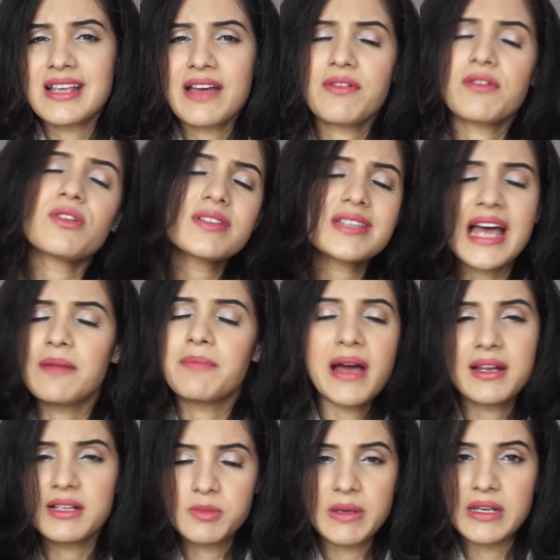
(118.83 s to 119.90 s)
I've always had
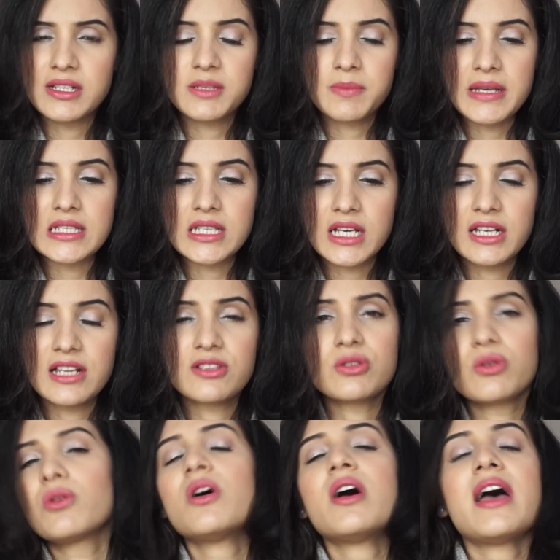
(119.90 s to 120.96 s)
bad experience basically.
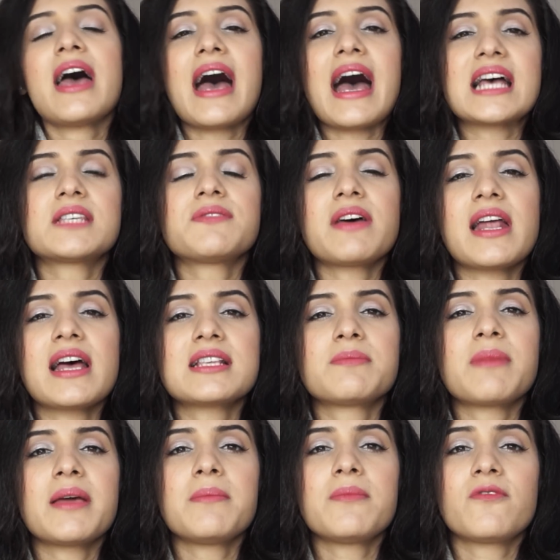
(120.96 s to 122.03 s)
So as far
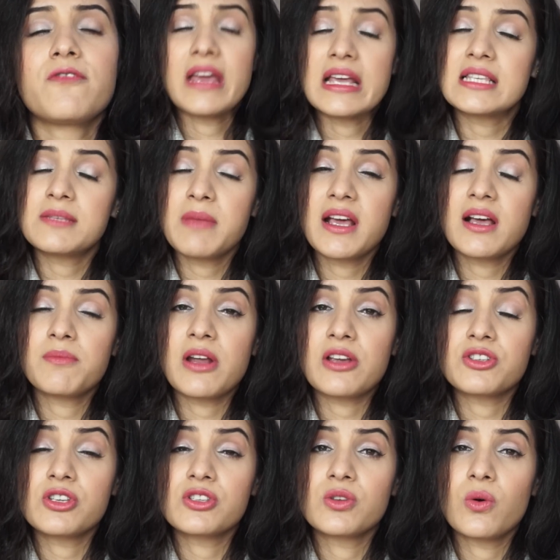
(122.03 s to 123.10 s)
as my face makeup
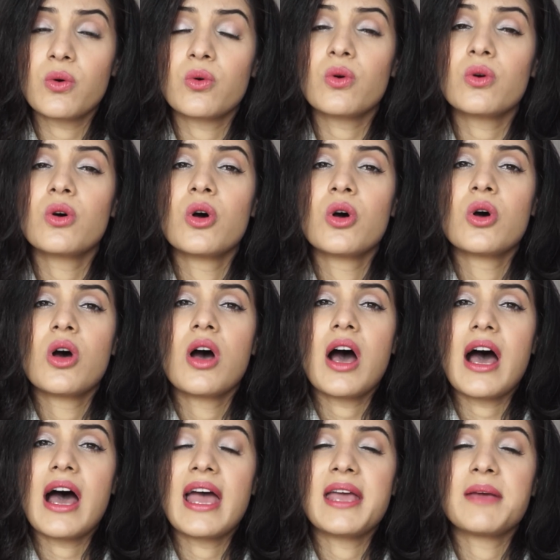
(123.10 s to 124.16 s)
brushes go,
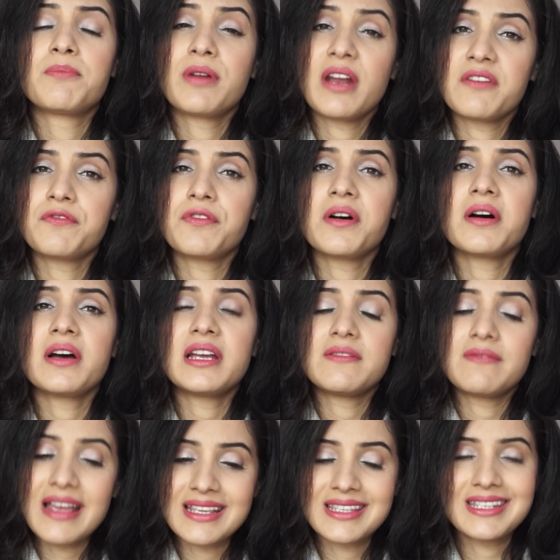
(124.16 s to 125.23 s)
I prefer
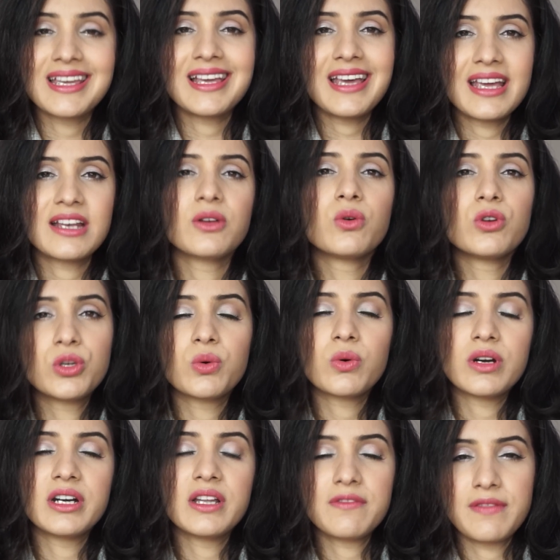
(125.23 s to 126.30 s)
investing in good
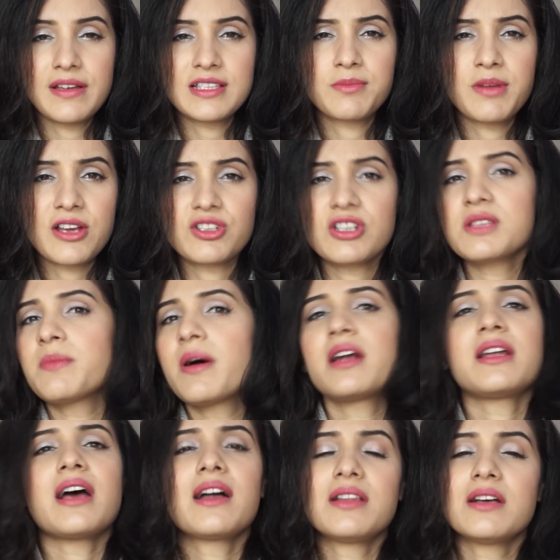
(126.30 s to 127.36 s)
quality face brushes.
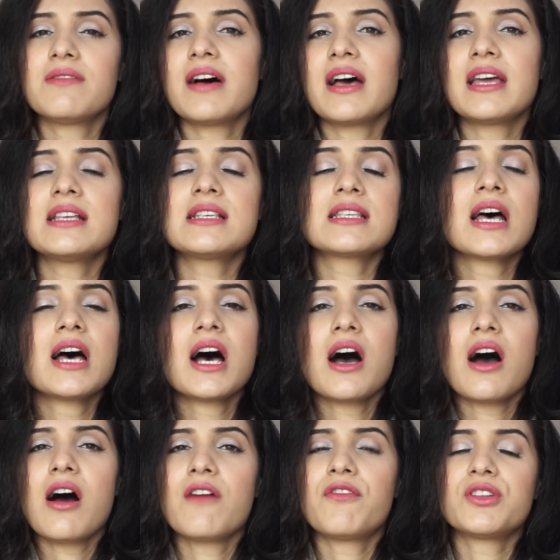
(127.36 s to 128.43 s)
But otherwise,
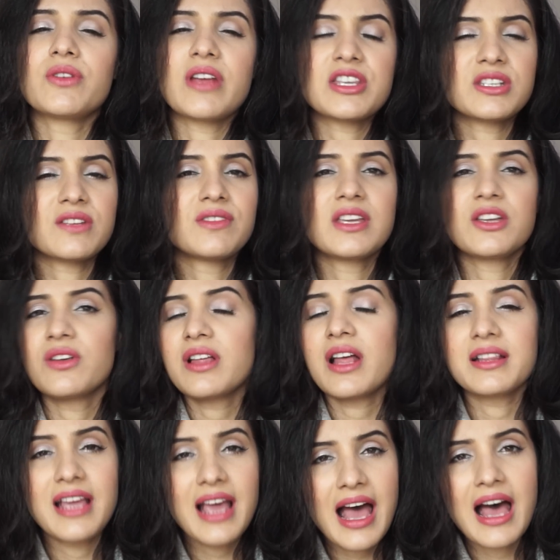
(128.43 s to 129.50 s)
for the rest of
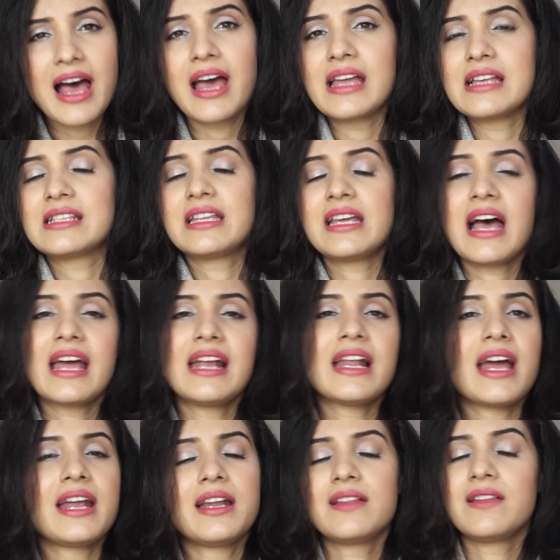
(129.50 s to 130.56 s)
the eyes, the
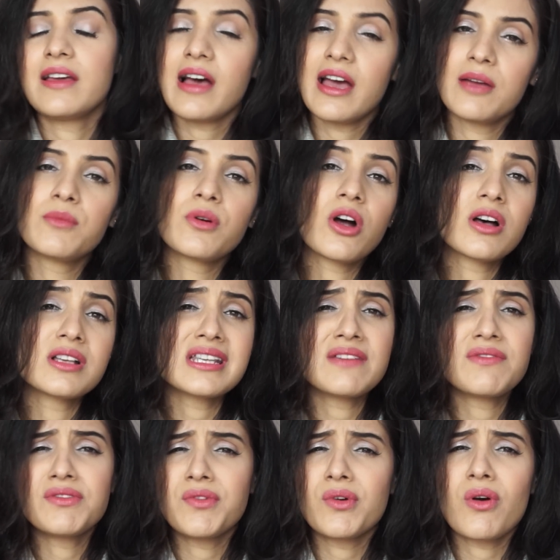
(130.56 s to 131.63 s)
eyeliner, the eyebrows,
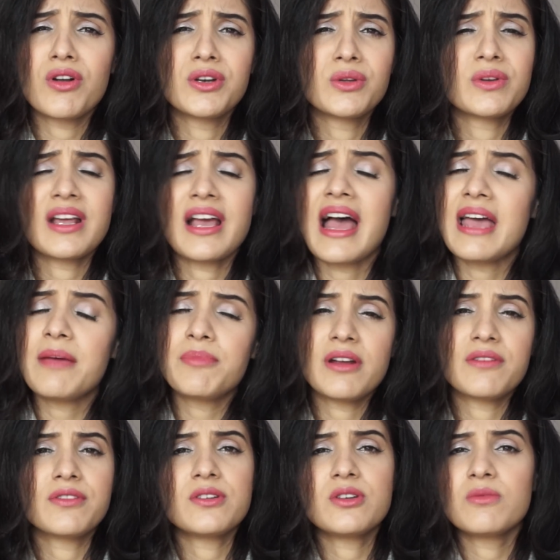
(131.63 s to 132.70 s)
even for contouring, I
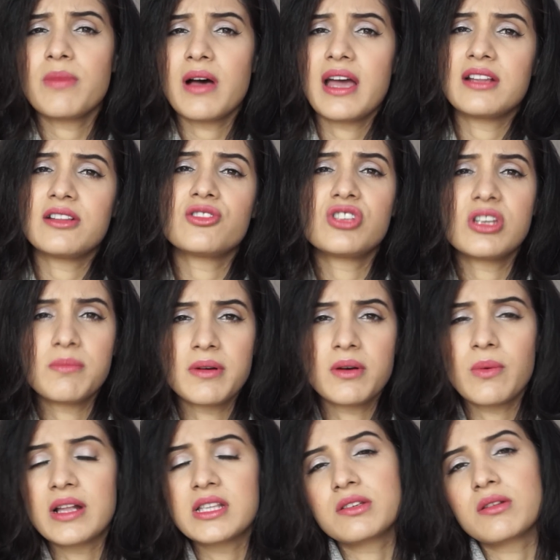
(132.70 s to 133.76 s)
prefer to buy the
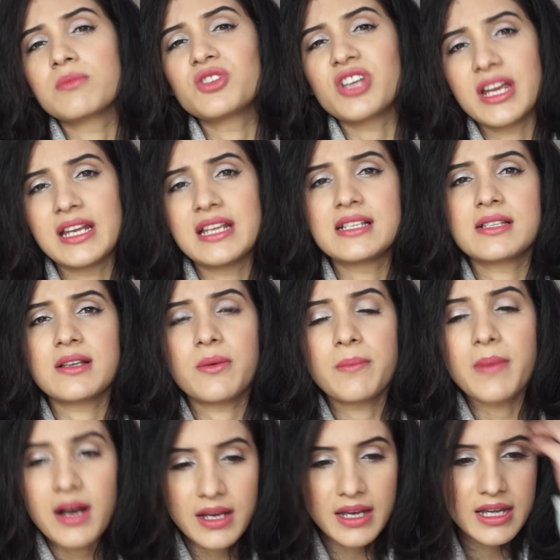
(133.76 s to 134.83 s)
cheaper ones from Chinese
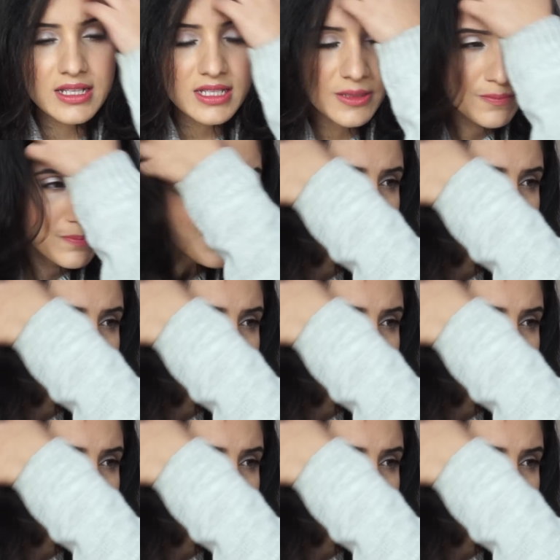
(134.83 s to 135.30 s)
markets.